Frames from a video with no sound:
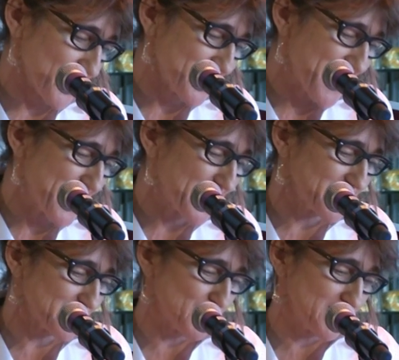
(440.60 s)
the
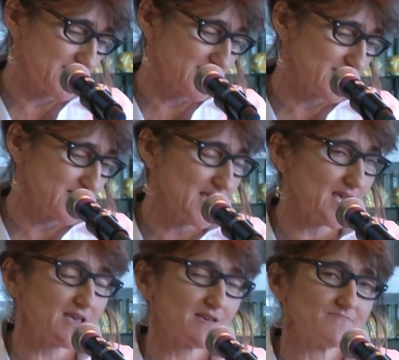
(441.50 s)

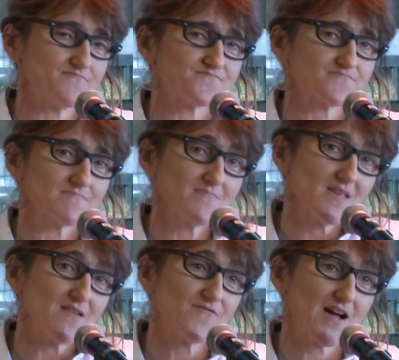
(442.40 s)
NSPCC
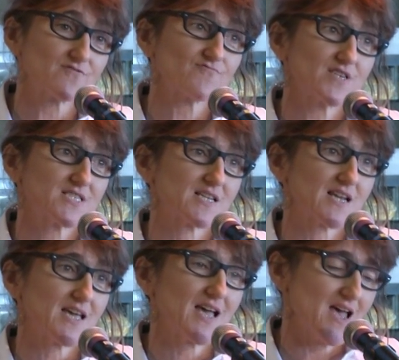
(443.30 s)
found
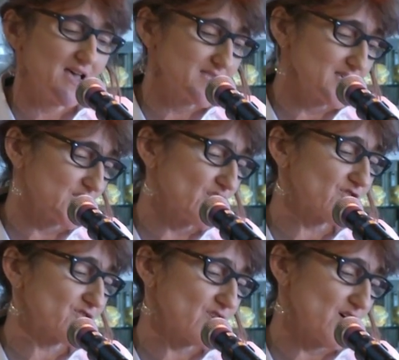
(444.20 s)
recently that a
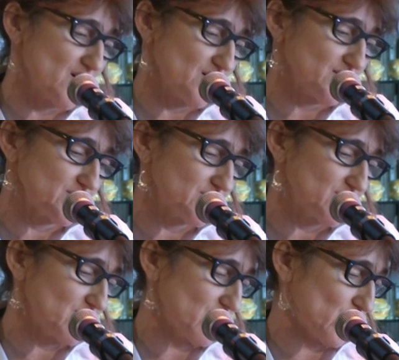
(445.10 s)
third
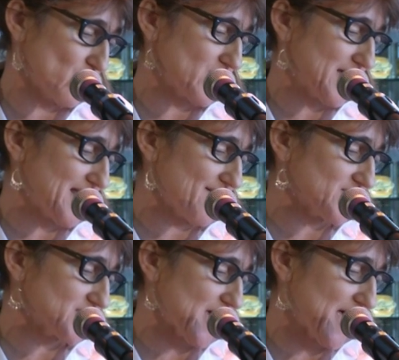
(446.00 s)
of all
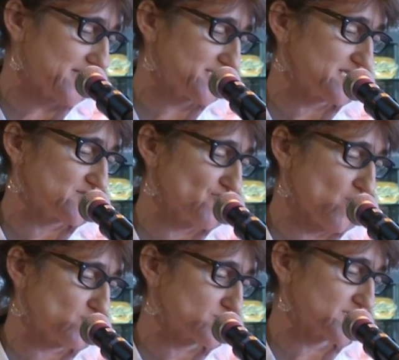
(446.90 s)
11 to
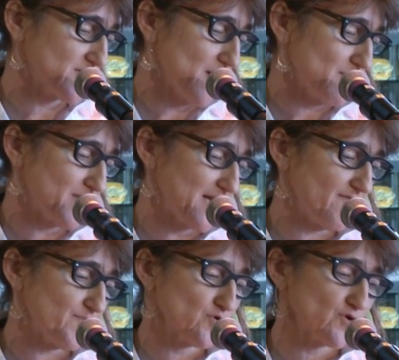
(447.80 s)
18-year-olds
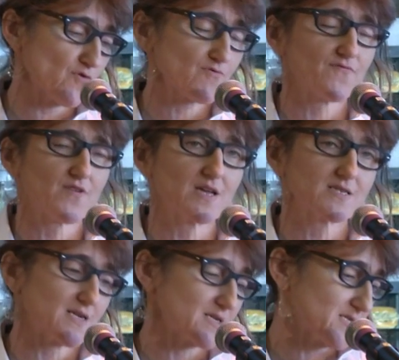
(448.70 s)
believe pornography
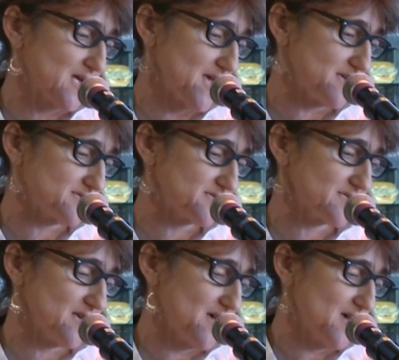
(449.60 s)

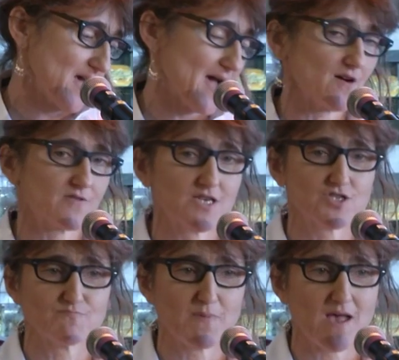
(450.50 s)
dictates how they
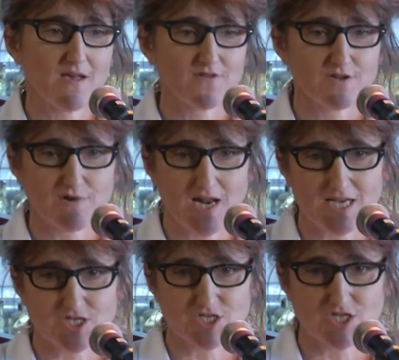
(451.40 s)
should behave in a
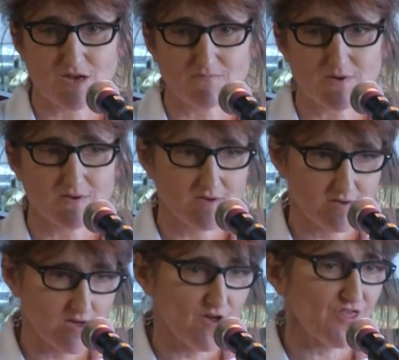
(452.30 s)
relationship.
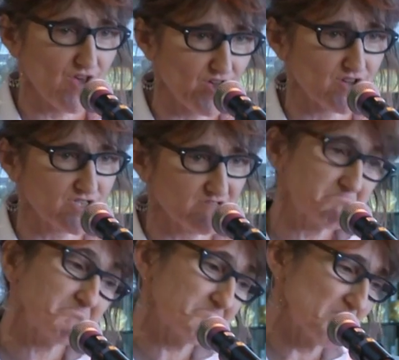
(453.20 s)
A third.
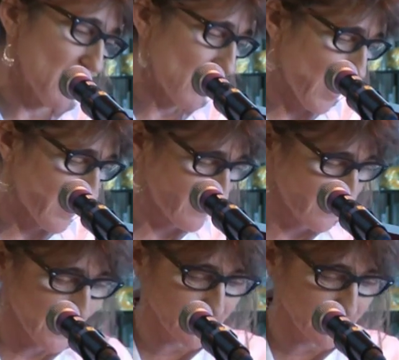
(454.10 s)
I think